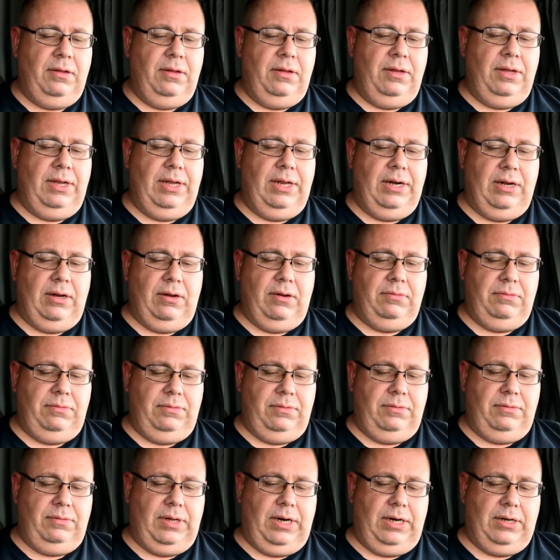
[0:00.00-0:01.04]

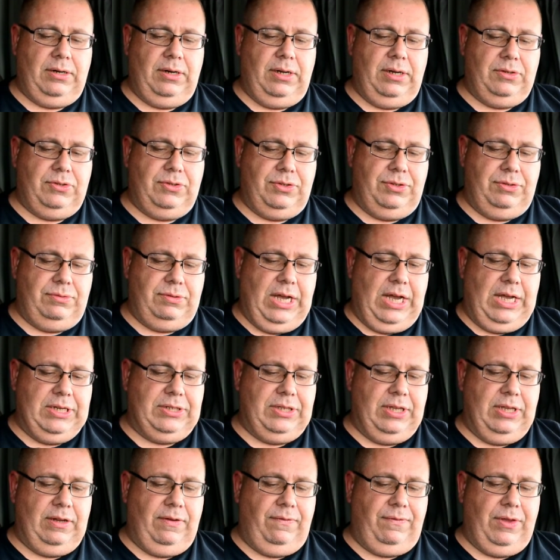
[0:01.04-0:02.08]
There's dust
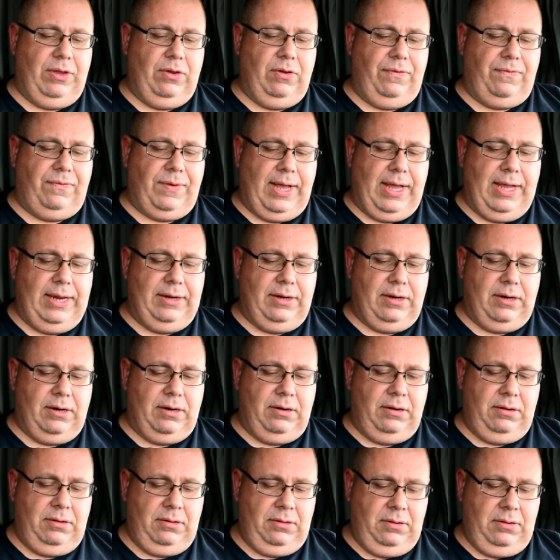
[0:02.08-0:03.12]
in the viewfinder.
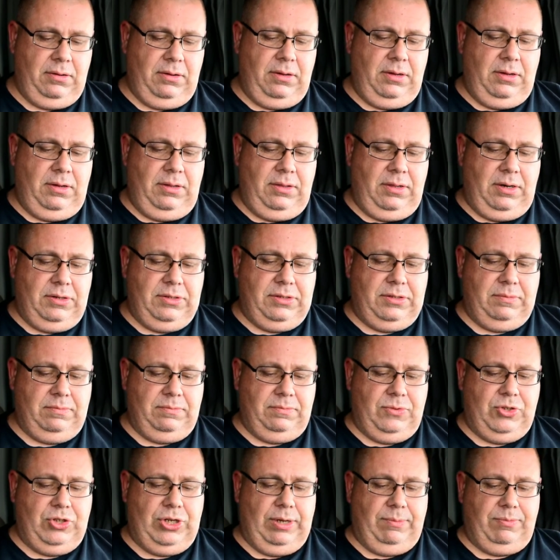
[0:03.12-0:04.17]
There's some
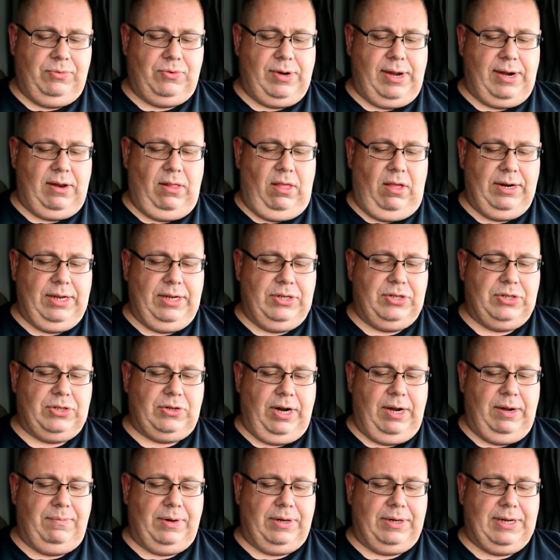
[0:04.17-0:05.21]
chips right along the
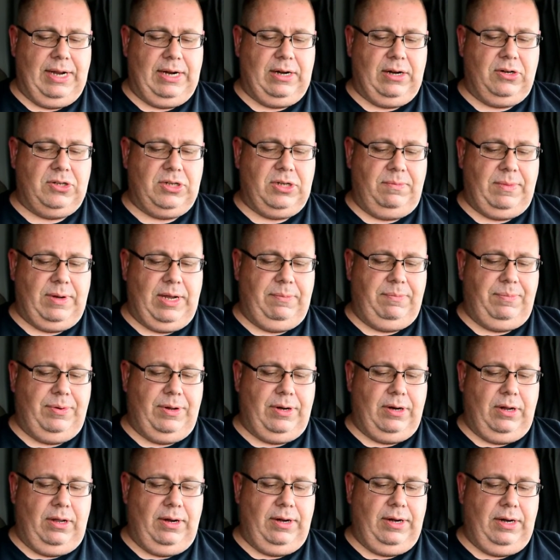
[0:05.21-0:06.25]
screen protector somebody put
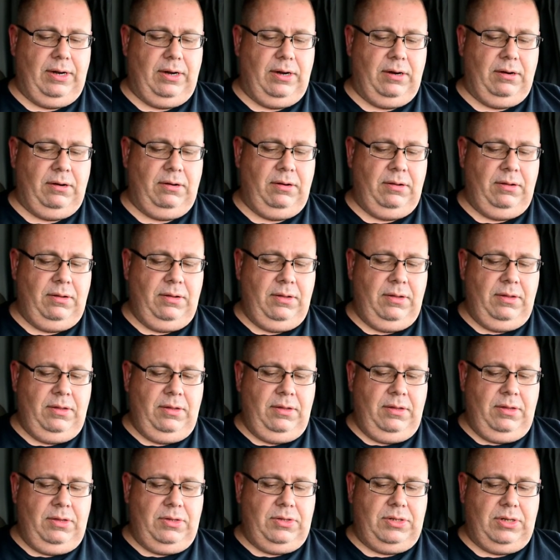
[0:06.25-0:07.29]
on here.
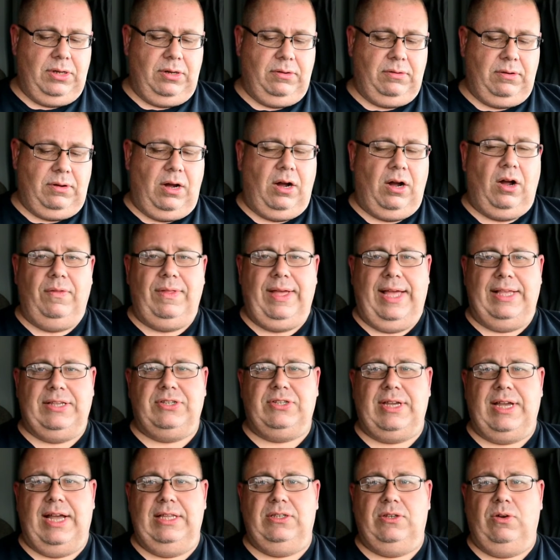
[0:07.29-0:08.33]
So all that
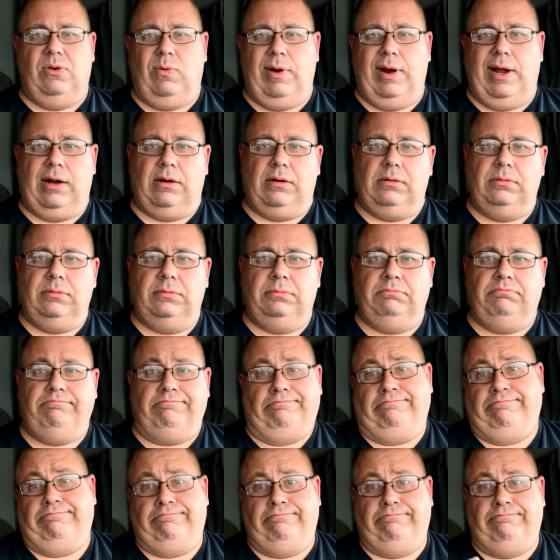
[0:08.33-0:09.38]
signs of wear.
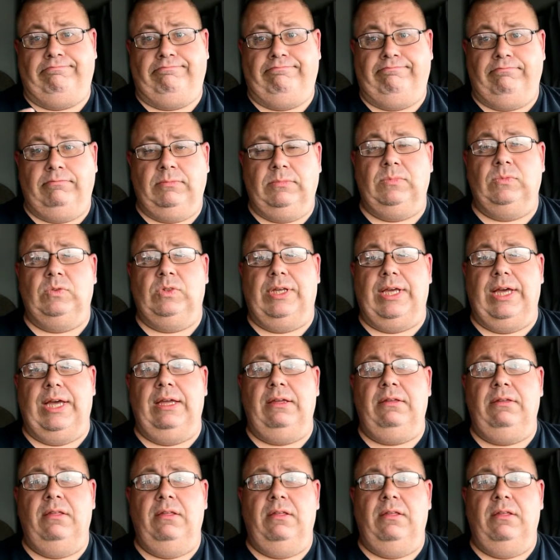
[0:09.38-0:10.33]
Okay?